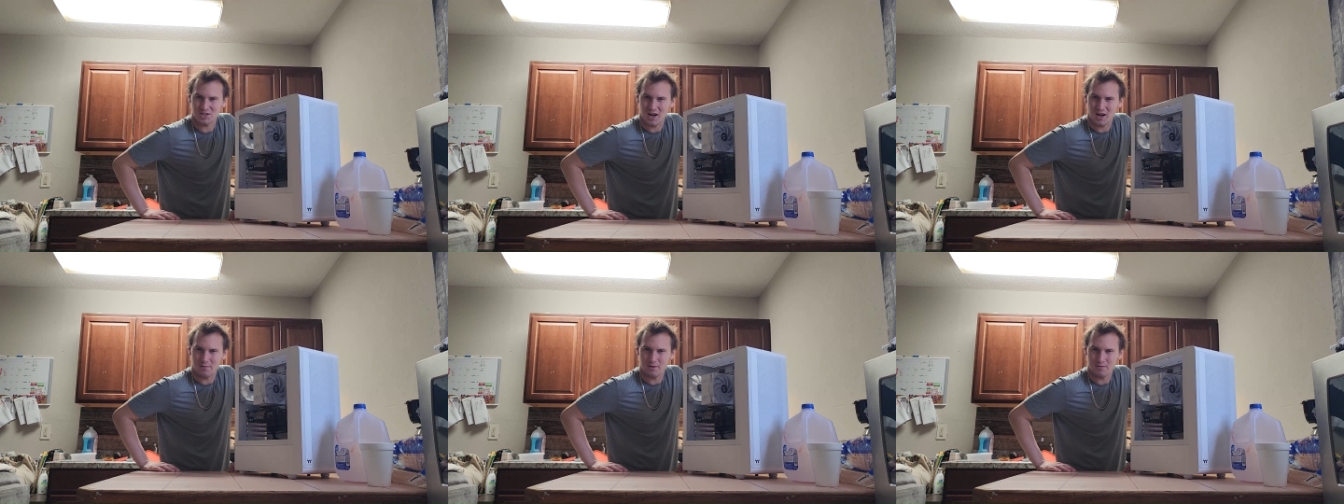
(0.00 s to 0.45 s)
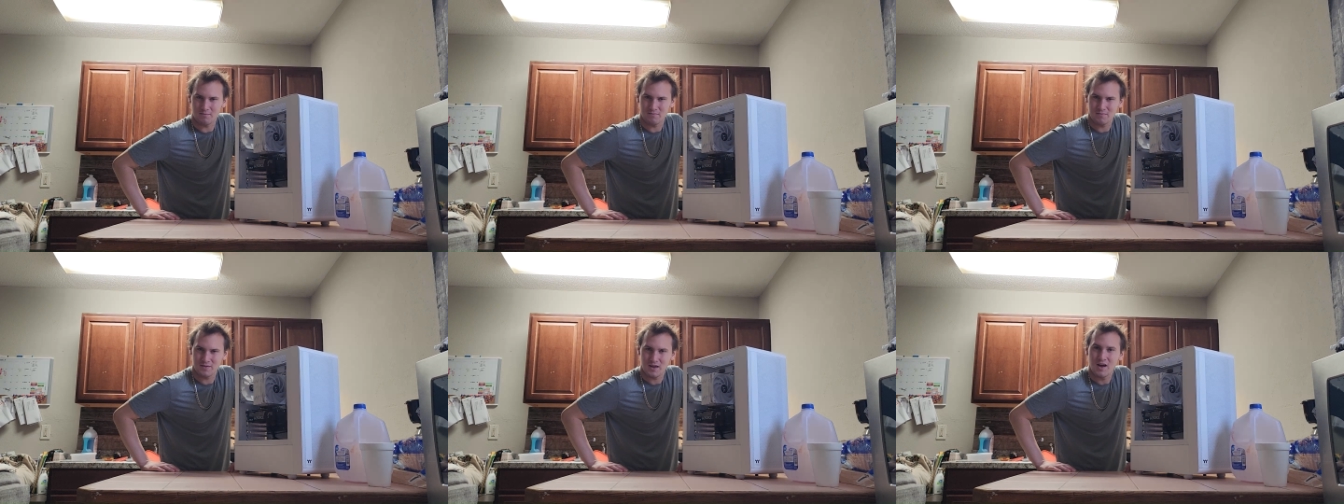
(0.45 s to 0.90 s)
the job.
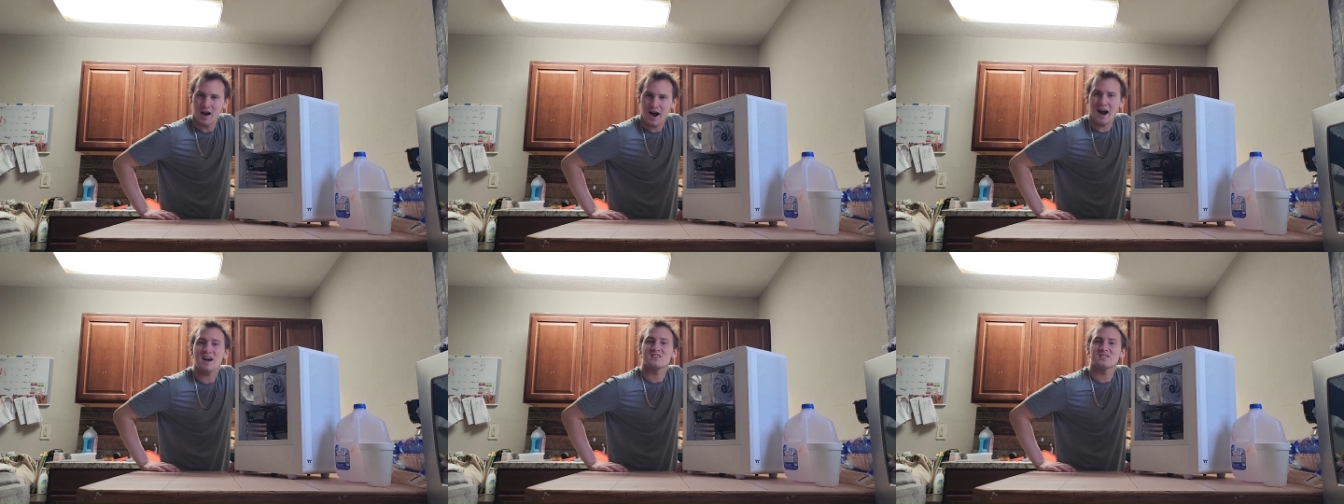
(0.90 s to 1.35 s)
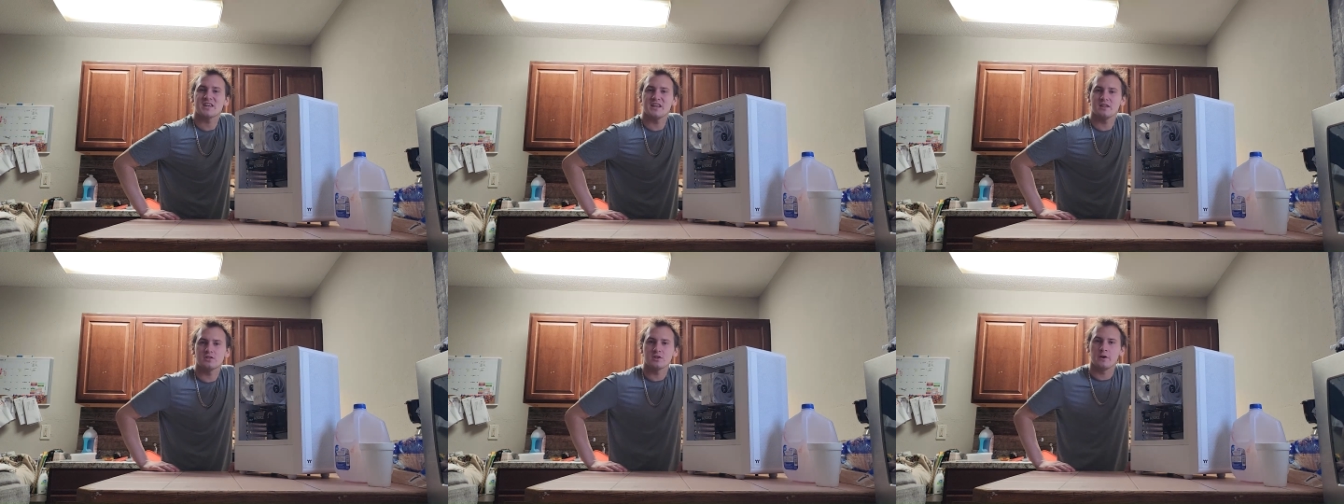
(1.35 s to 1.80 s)
Alright, let's
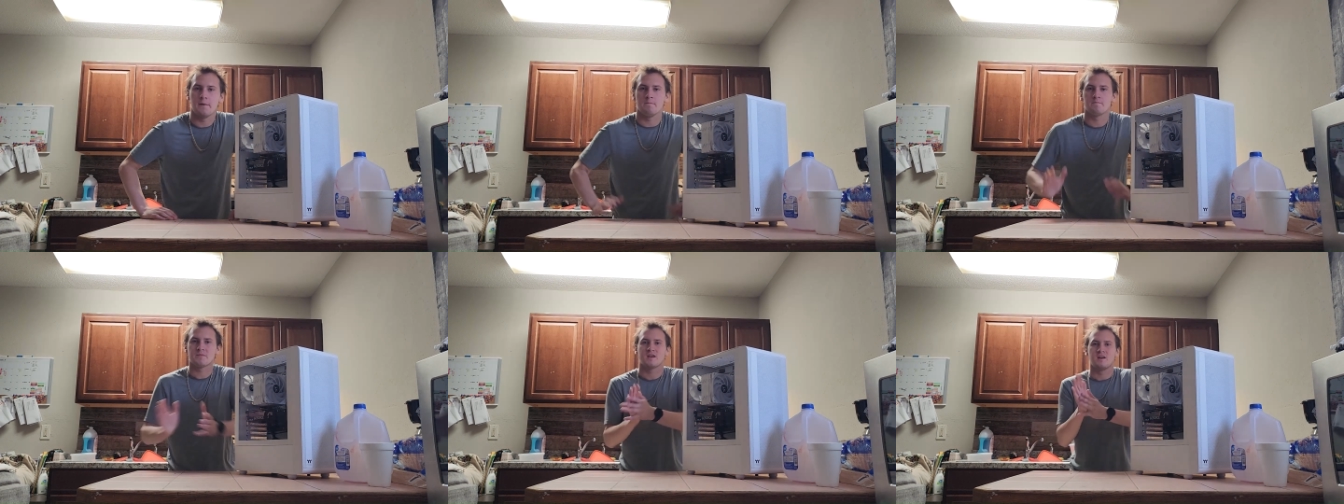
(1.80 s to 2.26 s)
get into it.